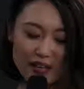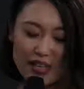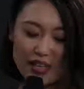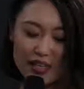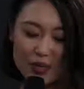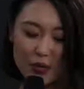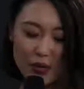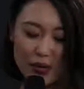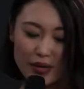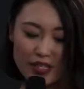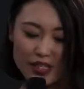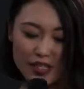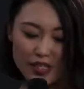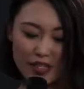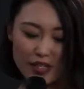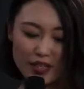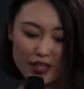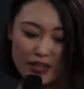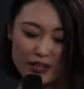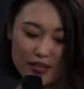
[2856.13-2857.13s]
another
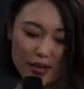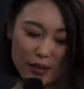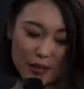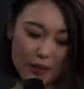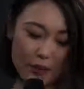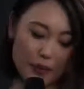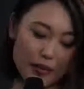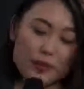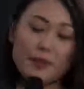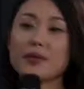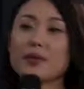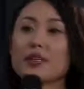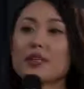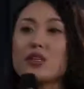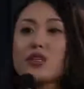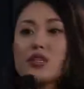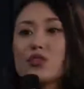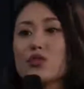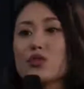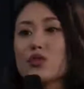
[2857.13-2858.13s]
question, maybe,
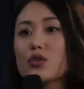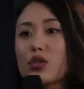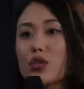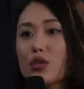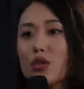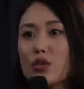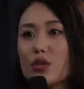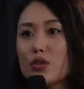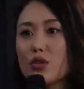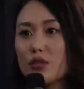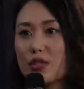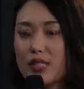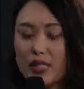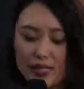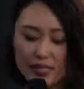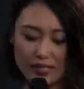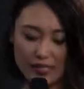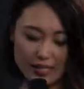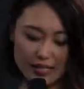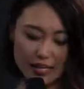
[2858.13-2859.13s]
do you use
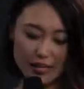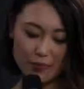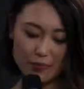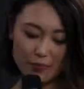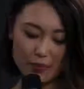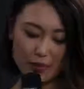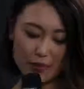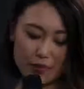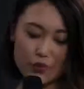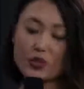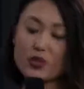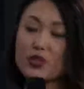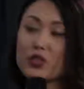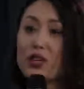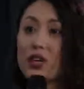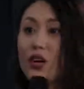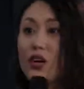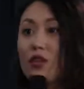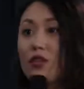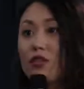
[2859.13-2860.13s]
the same
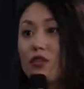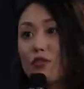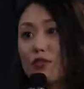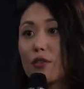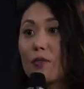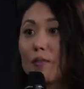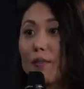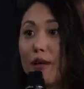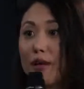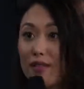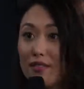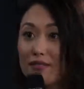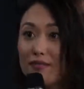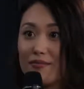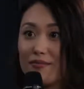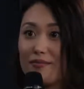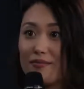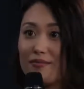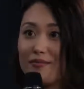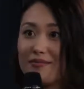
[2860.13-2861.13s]
protocol for men?
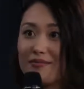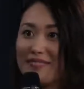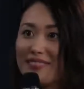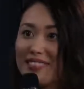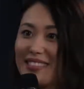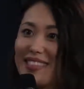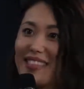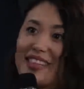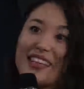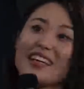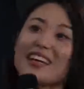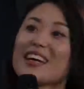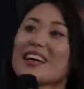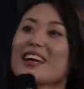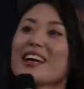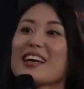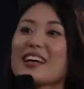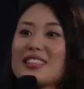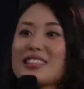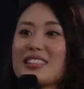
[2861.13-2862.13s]

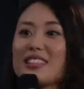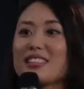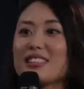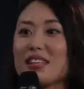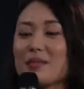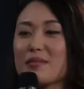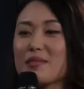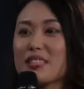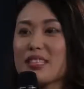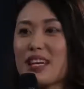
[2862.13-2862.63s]
Is the same